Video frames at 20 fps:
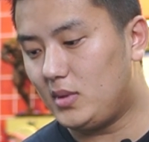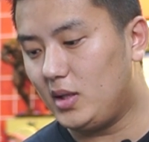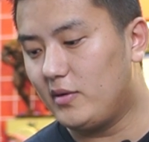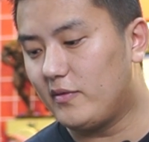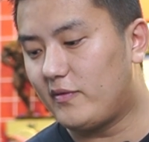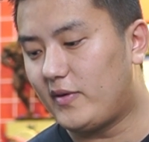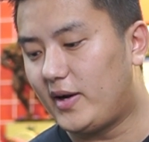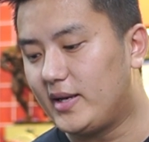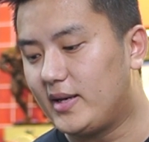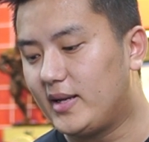
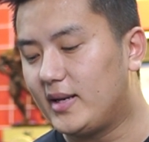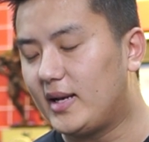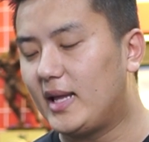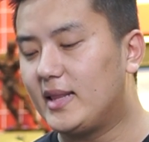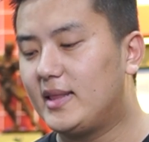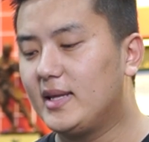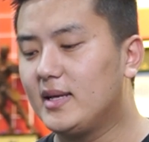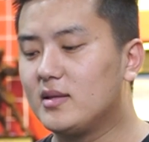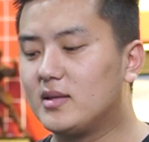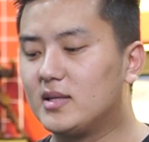fine. And I
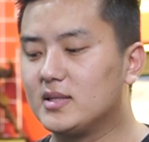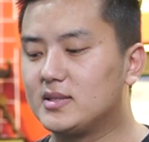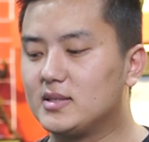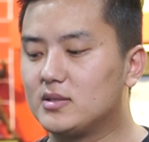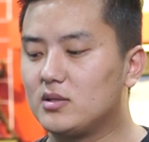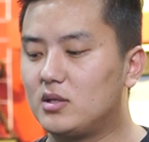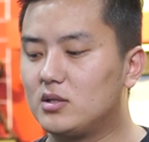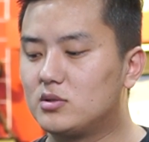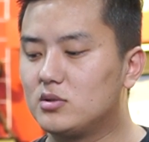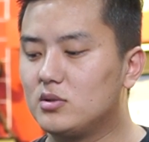think this is
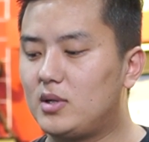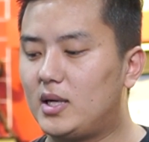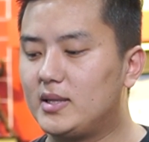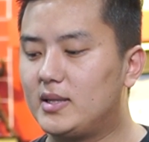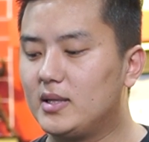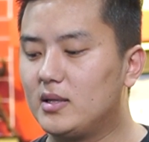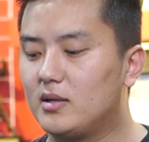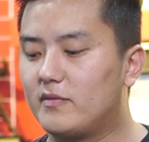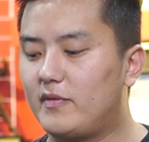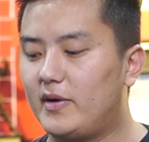also, I
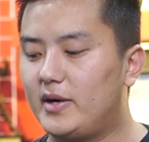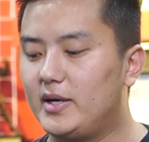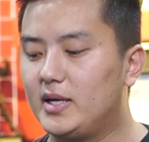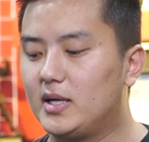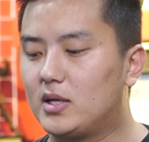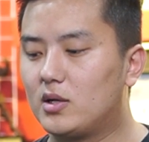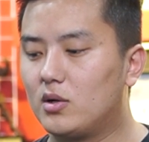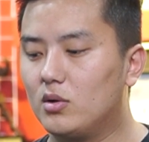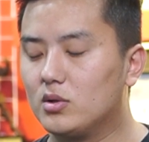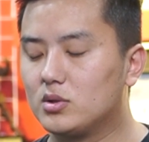think, very
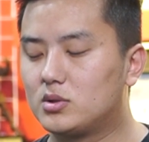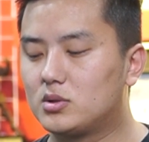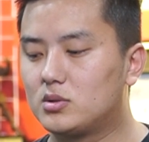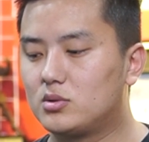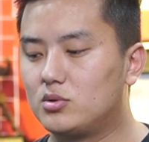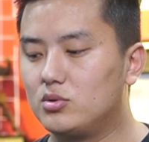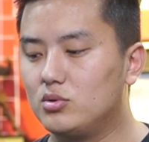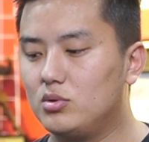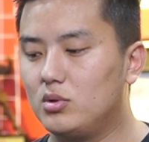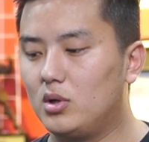close
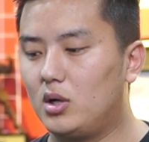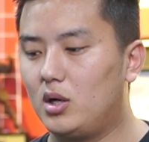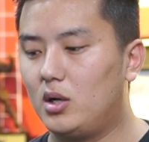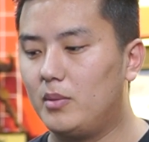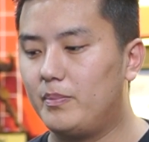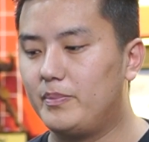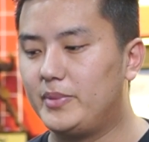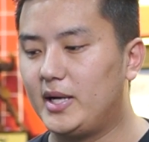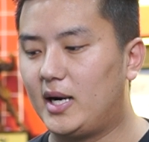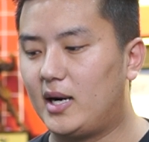
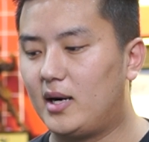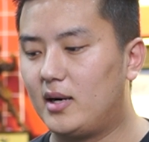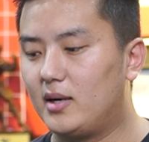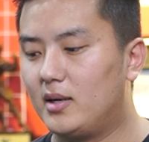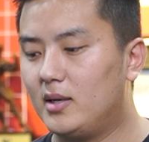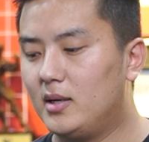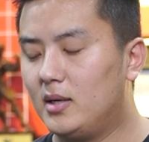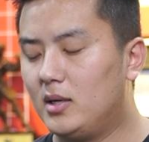to PR